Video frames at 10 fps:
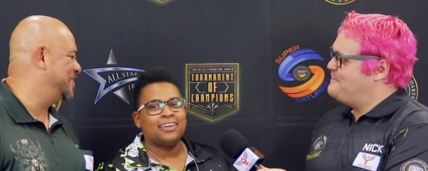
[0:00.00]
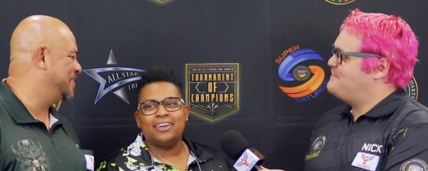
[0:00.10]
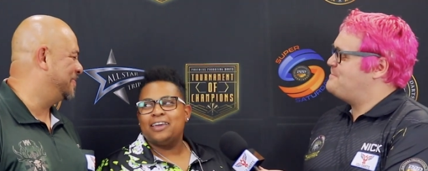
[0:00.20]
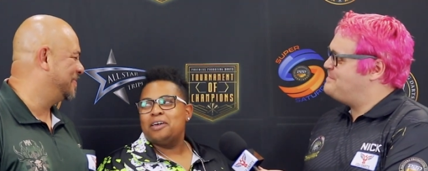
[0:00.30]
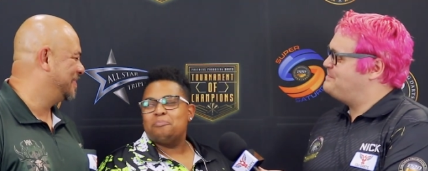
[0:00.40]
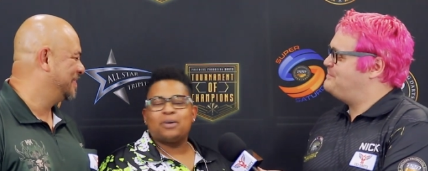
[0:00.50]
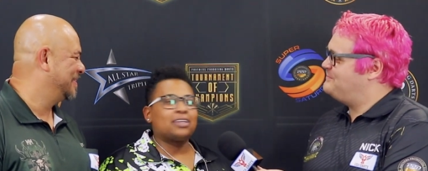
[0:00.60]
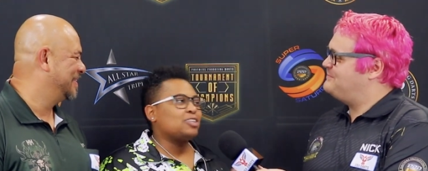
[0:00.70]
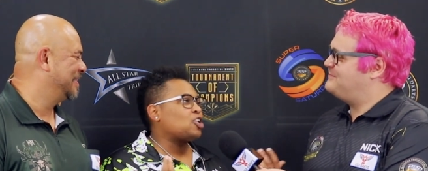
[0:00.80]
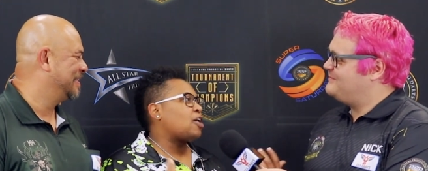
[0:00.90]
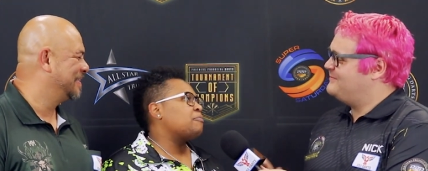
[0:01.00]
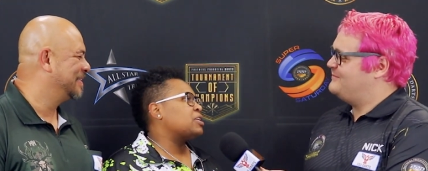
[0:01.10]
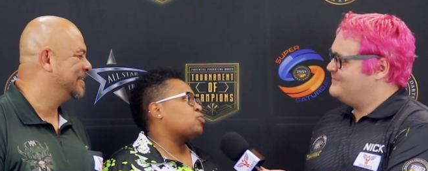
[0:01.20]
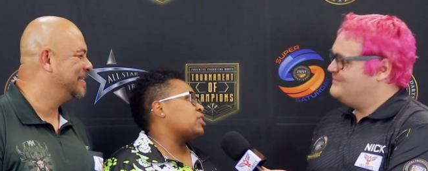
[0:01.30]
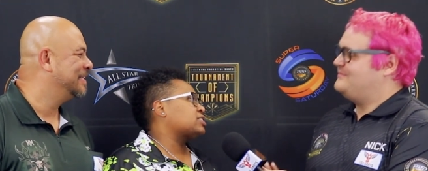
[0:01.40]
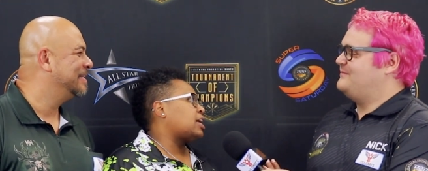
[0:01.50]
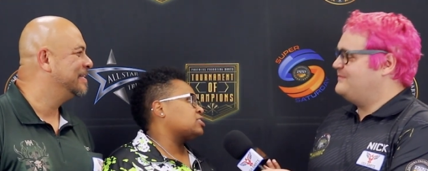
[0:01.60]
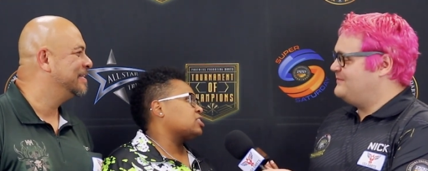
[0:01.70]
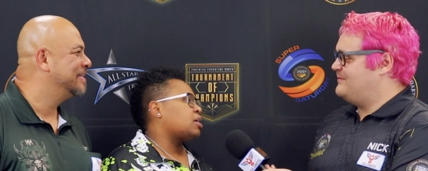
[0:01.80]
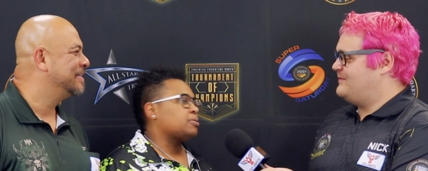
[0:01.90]
Speaker 1: You know. But you know, I've been in
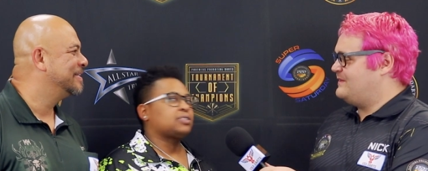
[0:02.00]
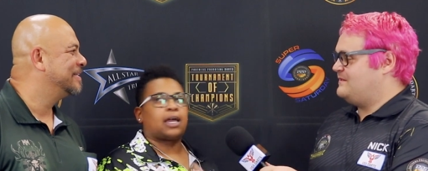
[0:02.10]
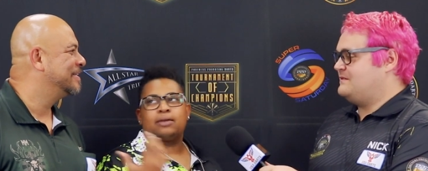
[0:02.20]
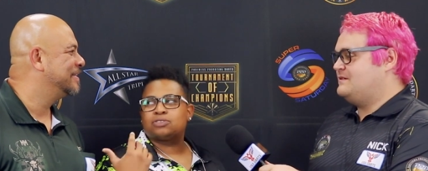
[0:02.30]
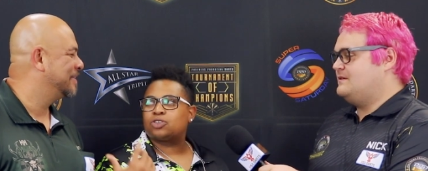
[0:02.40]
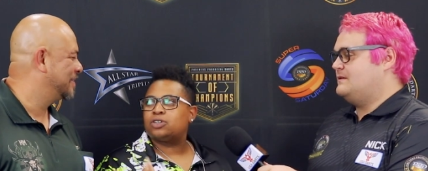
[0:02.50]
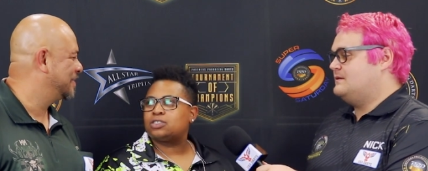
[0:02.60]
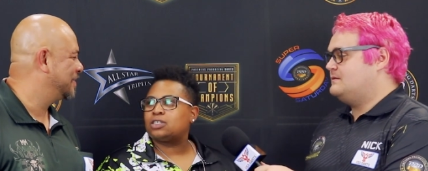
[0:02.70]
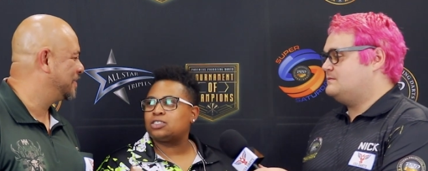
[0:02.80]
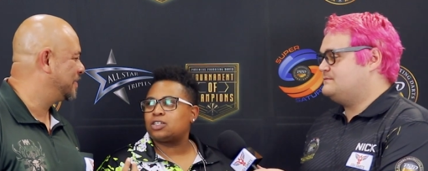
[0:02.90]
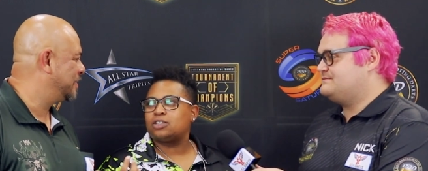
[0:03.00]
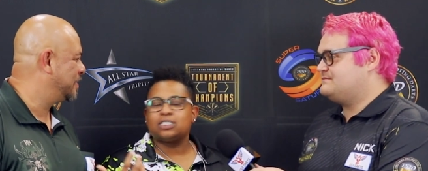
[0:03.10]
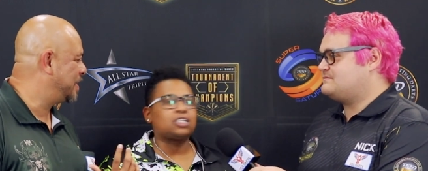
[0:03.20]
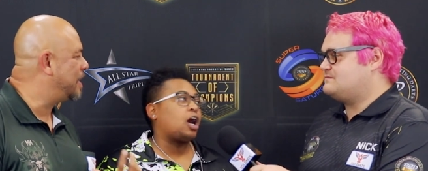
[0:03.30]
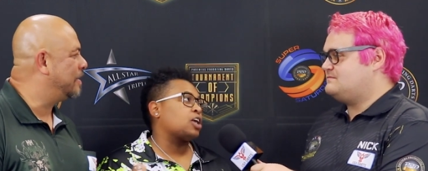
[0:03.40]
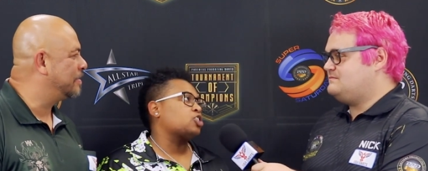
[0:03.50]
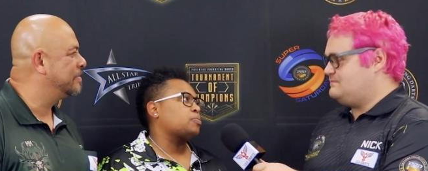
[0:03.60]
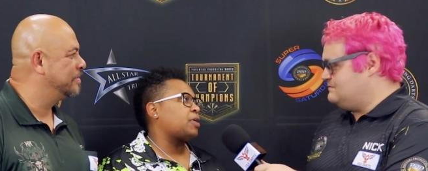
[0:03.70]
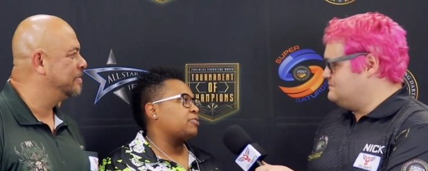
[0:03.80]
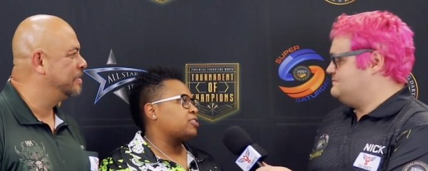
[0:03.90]
Wisconsin a couple times, so it's it's a it's an yeah. honor to
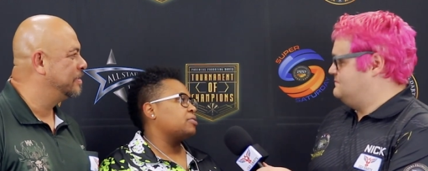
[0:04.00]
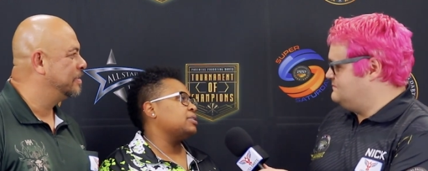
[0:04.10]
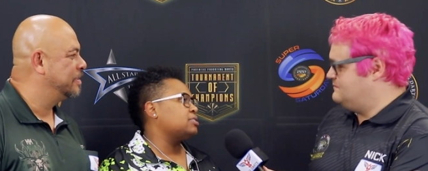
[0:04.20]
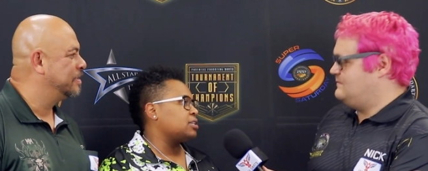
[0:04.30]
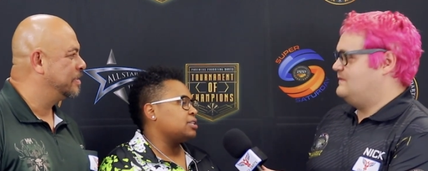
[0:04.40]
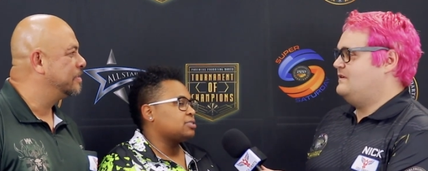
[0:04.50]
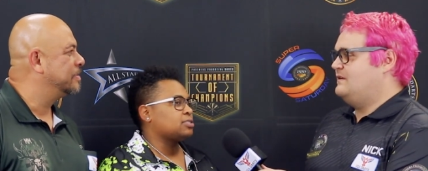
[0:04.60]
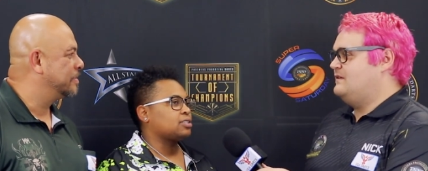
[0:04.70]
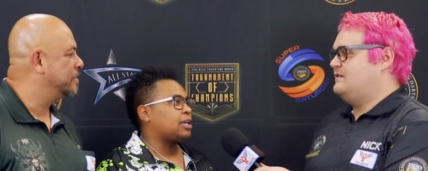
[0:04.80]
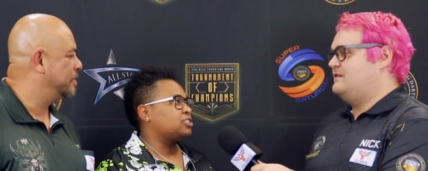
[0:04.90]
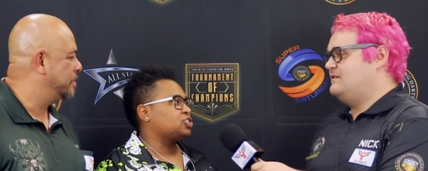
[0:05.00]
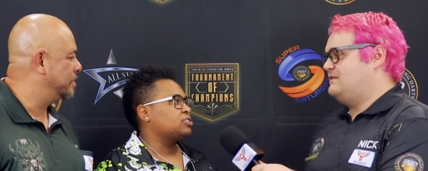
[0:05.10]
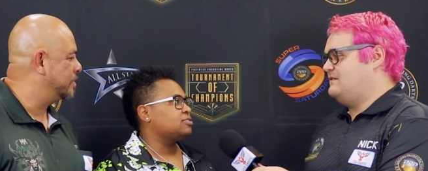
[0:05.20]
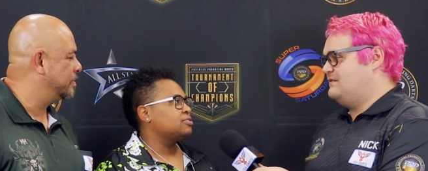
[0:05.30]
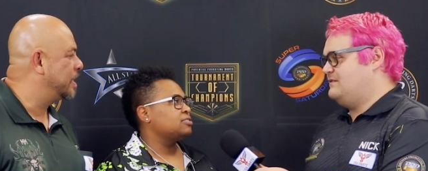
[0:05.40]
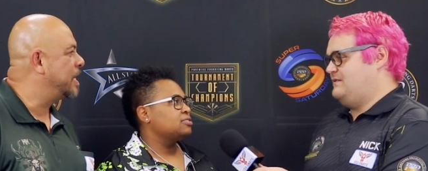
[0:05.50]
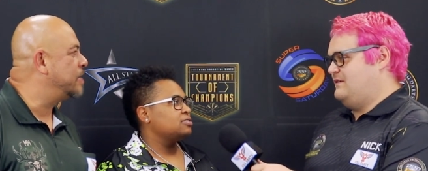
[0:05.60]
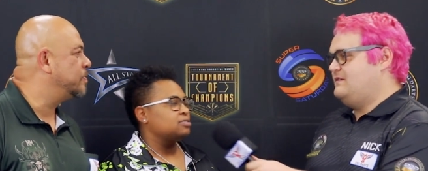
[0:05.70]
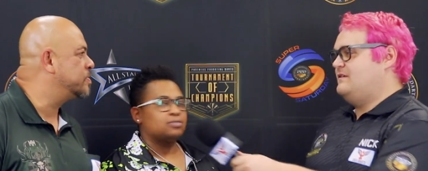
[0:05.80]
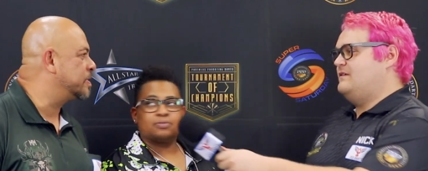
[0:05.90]
play with him. He's he's a legend. Yeah.
Speaker 2: And I
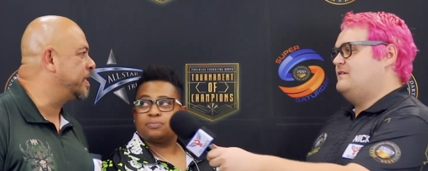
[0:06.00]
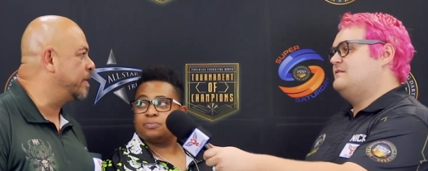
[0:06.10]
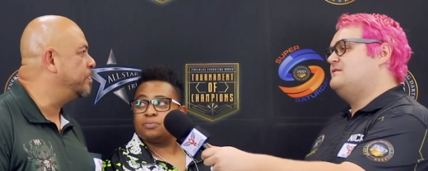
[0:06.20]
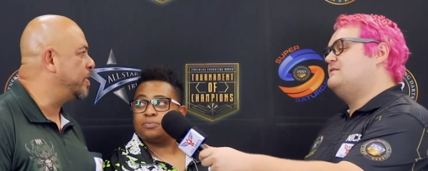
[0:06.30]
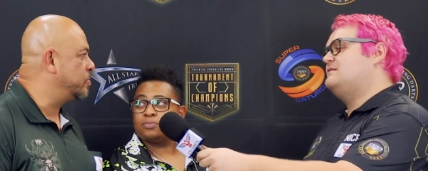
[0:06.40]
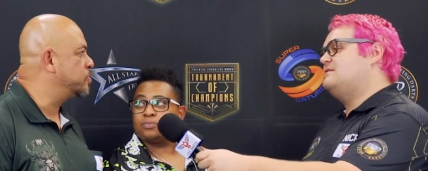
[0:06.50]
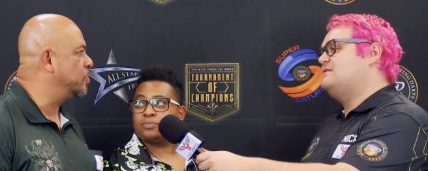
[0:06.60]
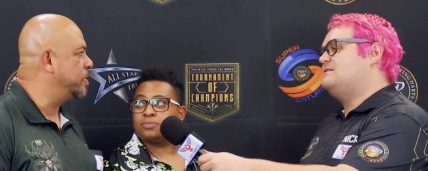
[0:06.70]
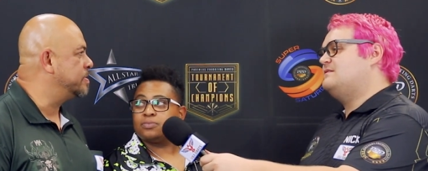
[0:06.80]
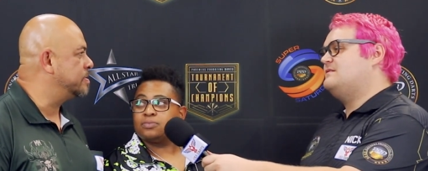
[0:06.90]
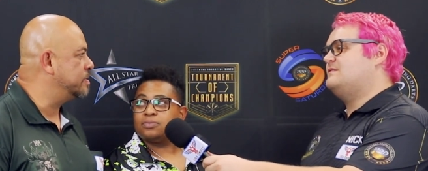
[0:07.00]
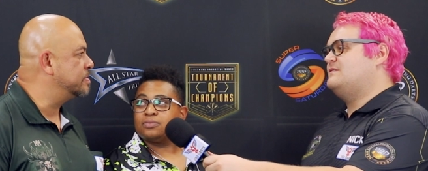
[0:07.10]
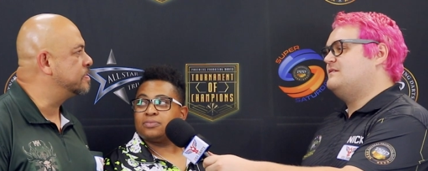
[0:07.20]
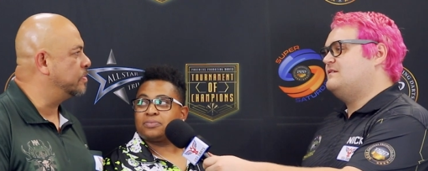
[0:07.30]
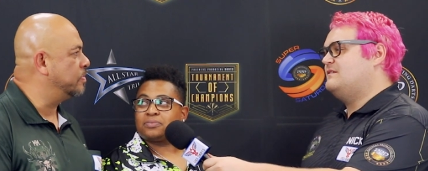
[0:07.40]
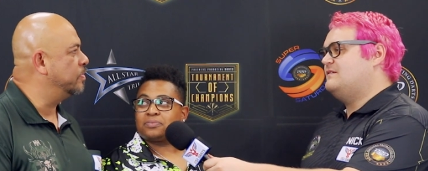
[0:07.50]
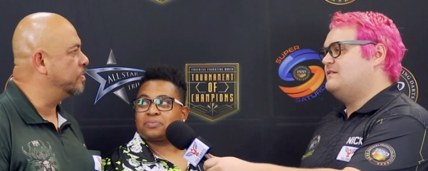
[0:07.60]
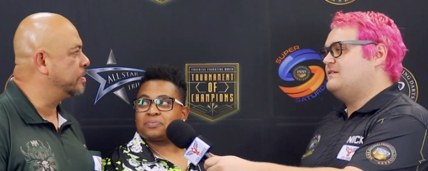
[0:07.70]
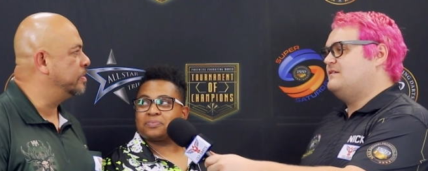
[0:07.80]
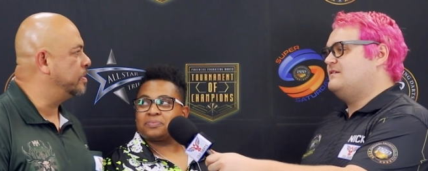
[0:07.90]
usually get better choices,
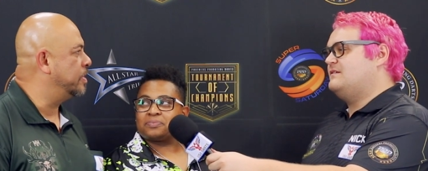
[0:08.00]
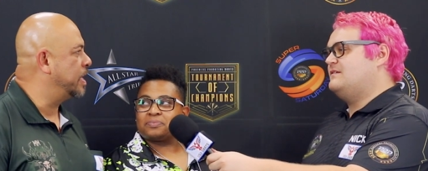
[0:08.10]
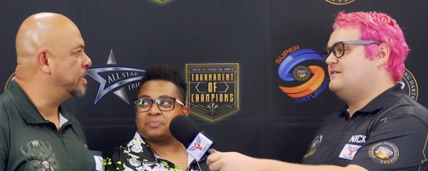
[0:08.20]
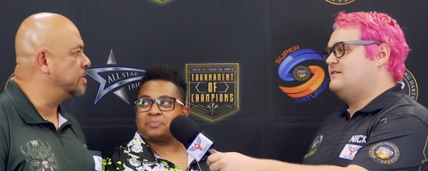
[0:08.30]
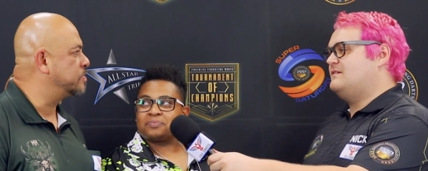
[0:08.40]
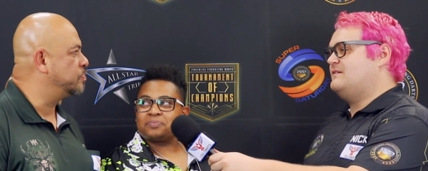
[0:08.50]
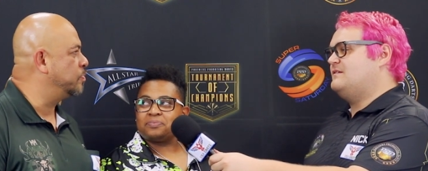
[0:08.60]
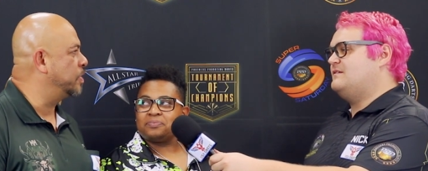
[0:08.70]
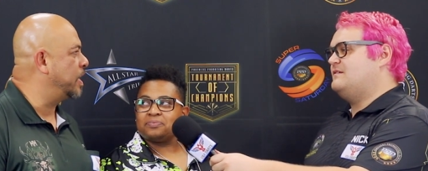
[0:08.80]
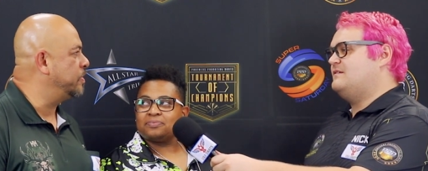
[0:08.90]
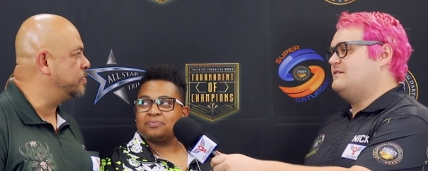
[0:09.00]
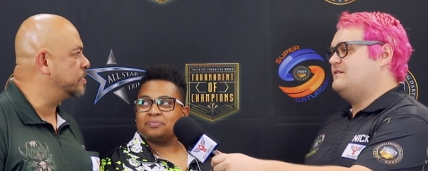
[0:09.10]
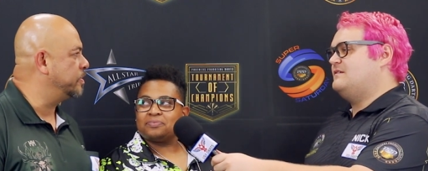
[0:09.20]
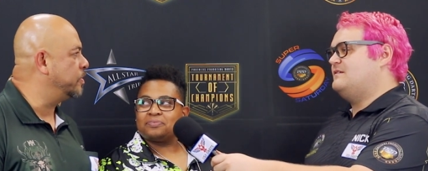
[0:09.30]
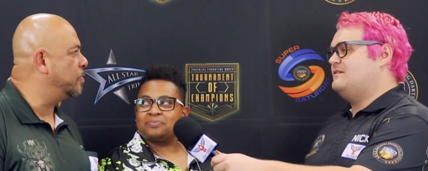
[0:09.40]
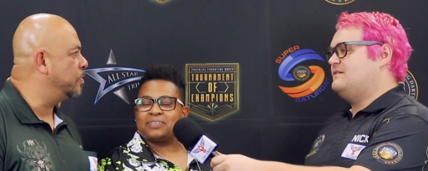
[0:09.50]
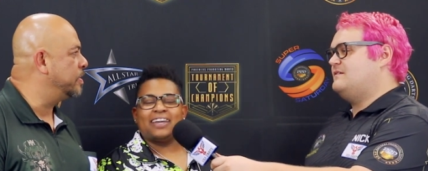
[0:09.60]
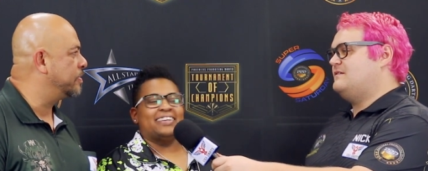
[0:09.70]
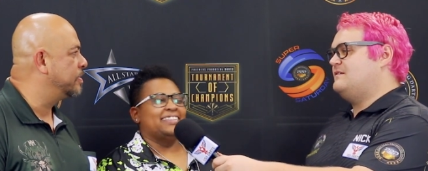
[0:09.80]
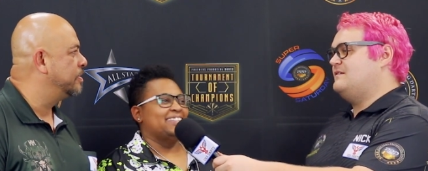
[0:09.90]
so you know I, that's where I usually go
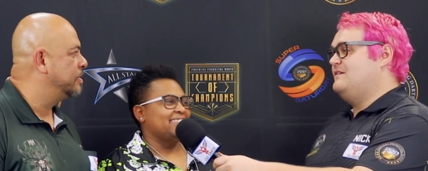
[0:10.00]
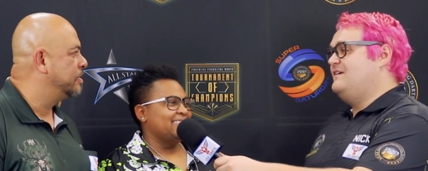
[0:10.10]
with.